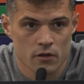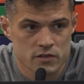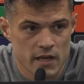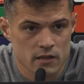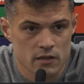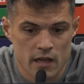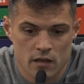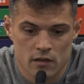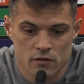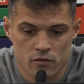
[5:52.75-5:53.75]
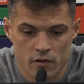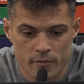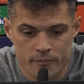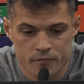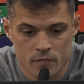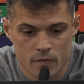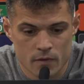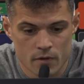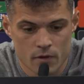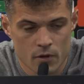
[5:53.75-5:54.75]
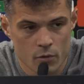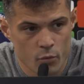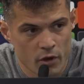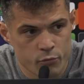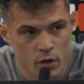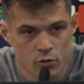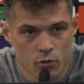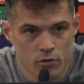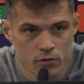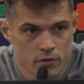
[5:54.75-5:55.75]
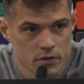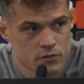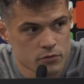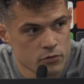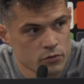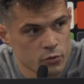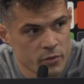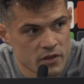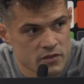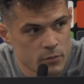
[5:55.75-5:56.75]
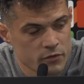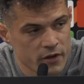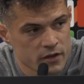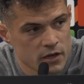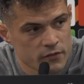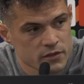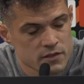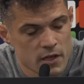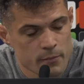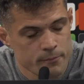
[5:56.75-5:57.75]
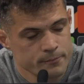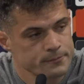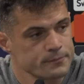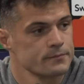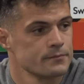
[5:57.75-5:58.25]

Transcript: The second leg, and um, we have one goal, is to, to be in the semi-final after this game.